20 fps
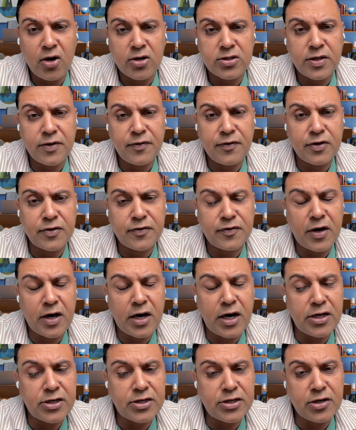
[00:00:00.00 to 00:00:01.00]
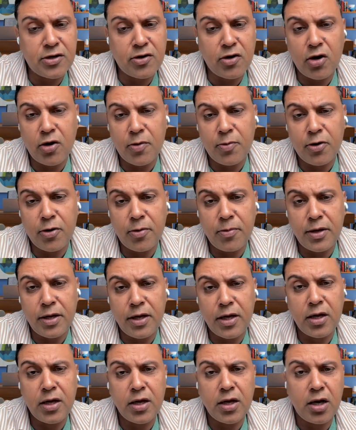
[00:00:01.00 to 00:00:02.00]
oxidative phosphorylation, or
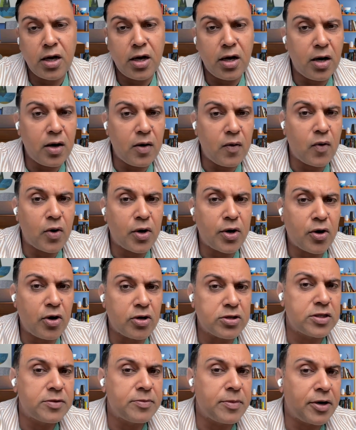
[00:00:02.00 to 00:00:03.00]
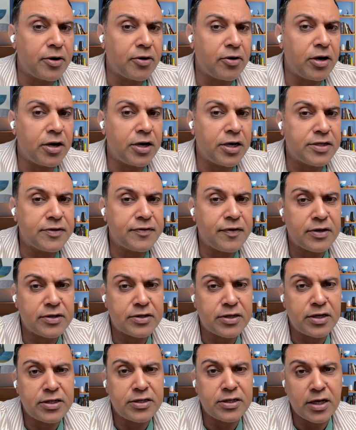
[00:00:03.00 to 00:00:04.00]
probably what causes mitochondrial
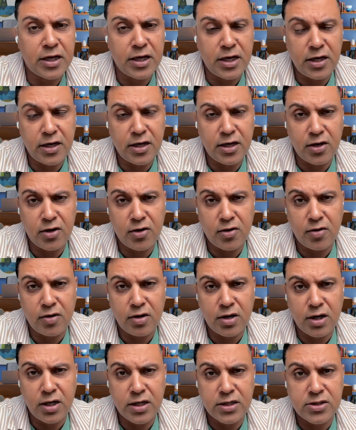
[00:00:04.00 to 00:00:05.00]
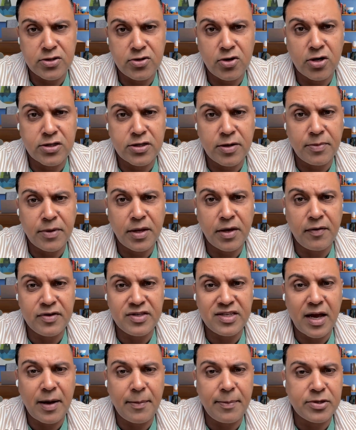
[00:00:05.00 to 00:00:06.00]
dysfunction is again, it's not something
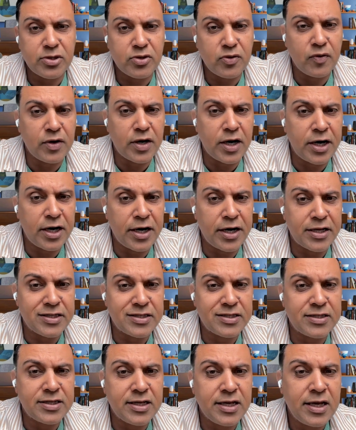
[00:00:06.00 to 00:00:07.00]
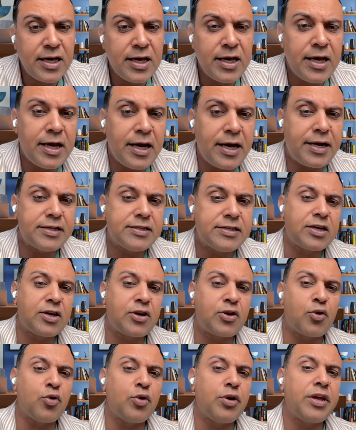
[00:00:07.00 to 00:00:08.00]
which happens overnight. It is a
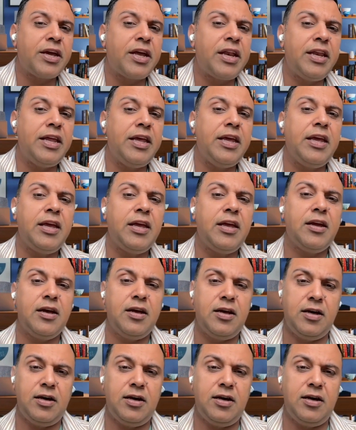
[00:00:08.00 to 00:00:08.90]
chronically